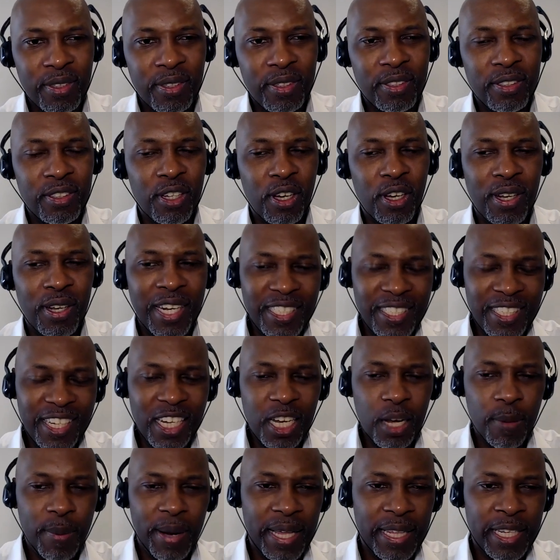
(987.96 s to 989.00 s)
So let's think
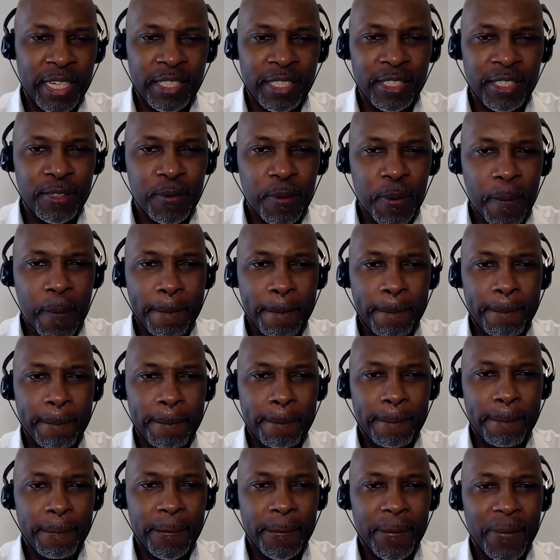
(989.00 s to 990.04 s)
about this.
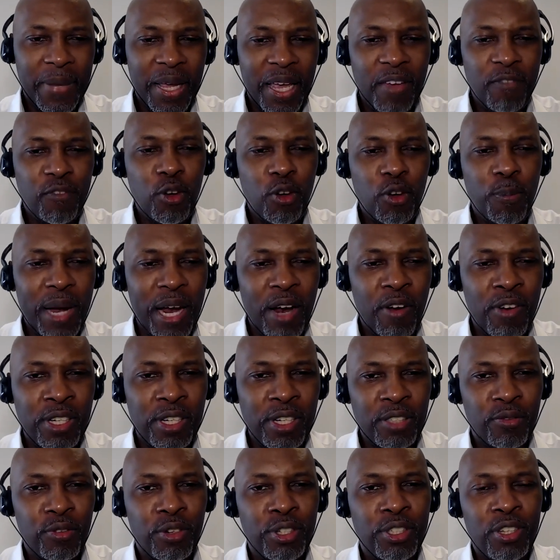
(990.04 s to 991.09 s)
If your
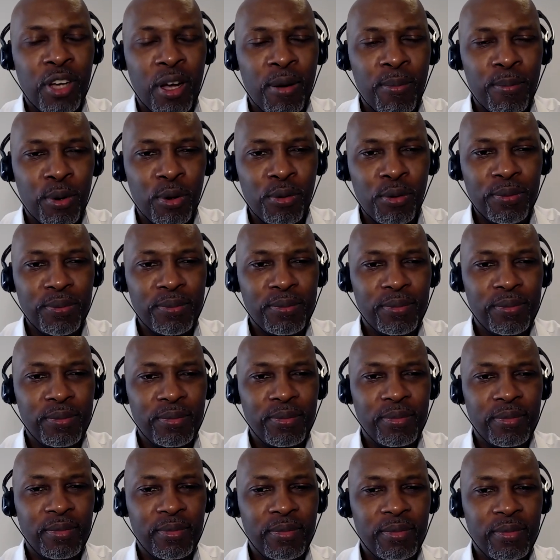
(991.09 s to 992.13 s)
parents, for example,
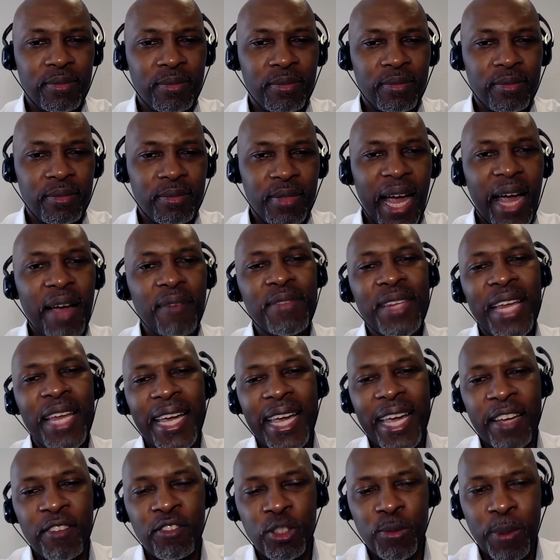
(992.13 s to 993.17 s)
have
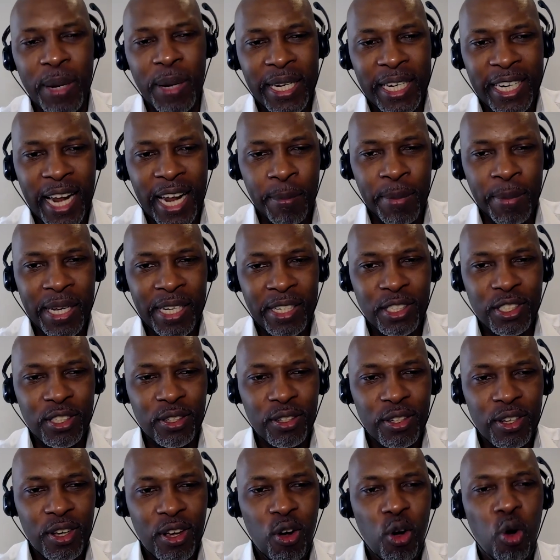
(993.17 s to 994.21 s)
negative spending habits,
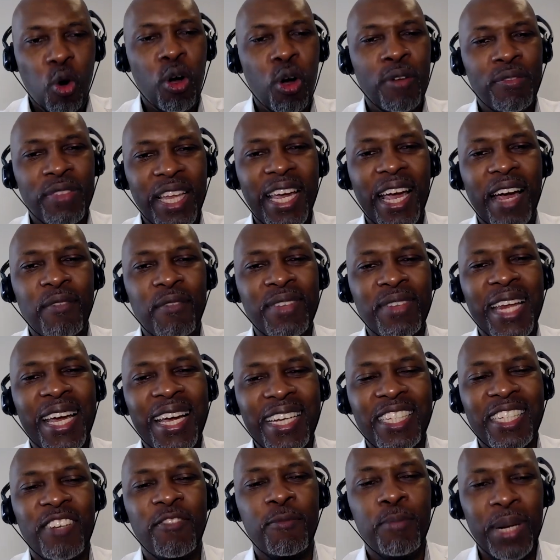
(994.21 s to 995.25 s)
or if they have
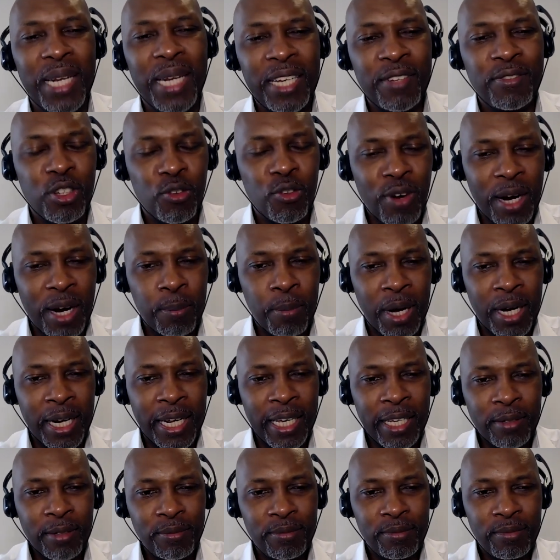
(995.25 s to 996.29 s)
negative beliefs around
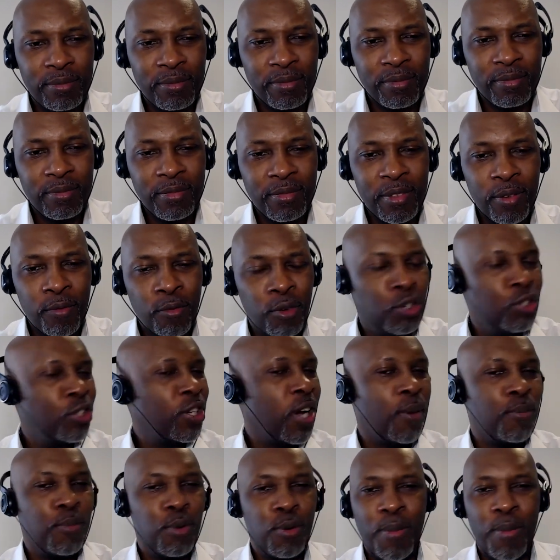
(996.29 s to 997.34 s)
money, for
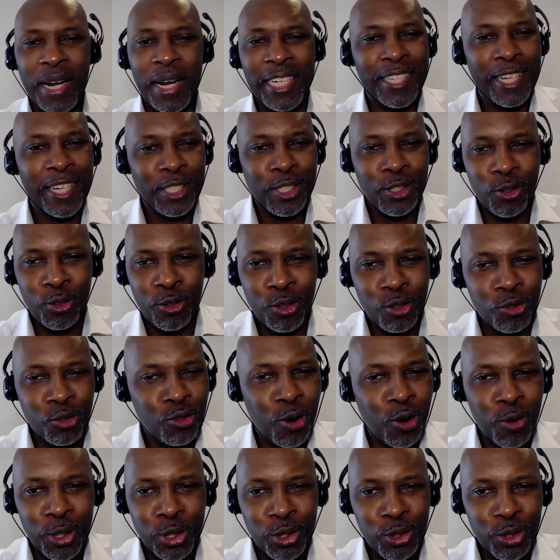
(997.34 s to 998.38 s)
example, money doesn't
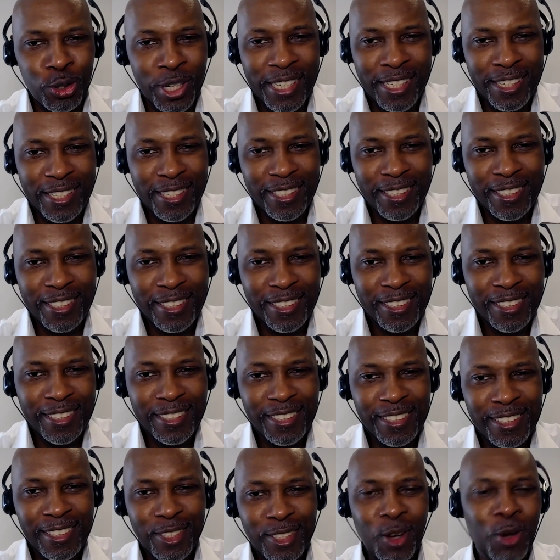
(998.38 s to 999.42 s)
grow on trees.
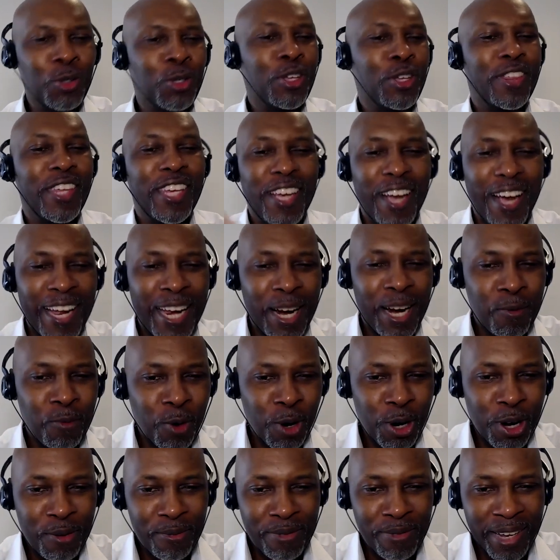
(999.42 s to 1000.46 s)
Who do you think I am,
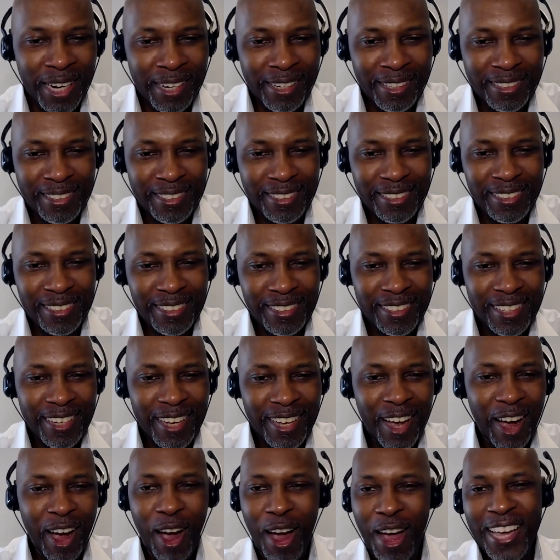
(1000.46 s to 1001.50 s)
Rockefeller?
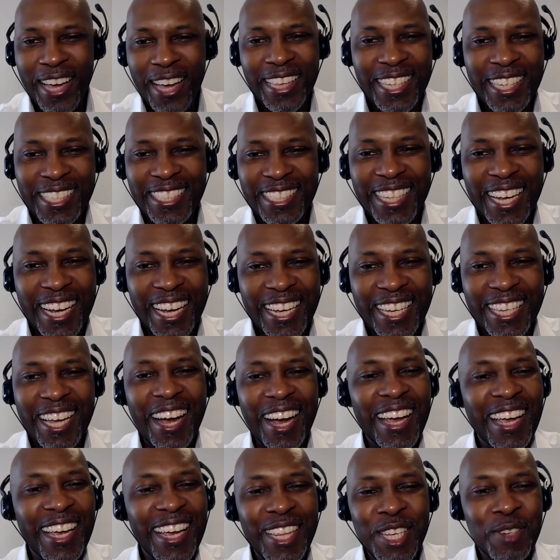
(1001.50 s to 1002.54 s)
I hear these
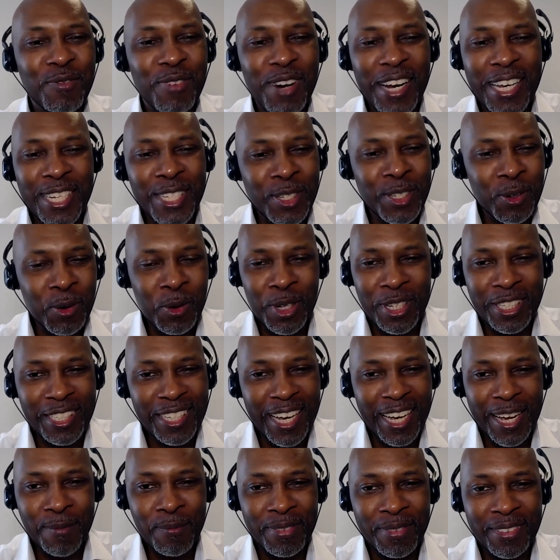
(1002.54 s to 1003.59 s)
phrases all the
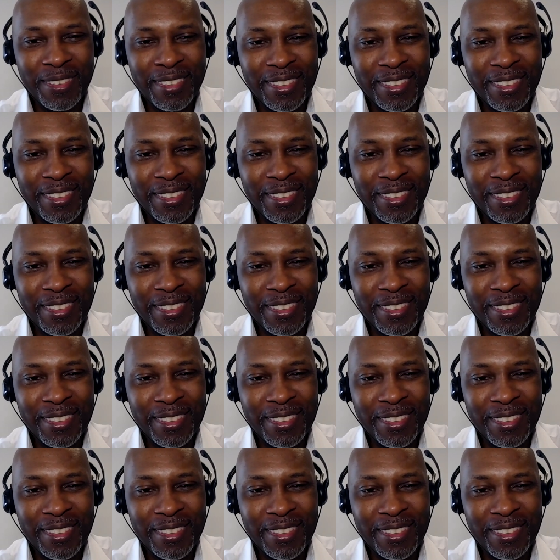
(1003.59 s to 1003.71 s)
time.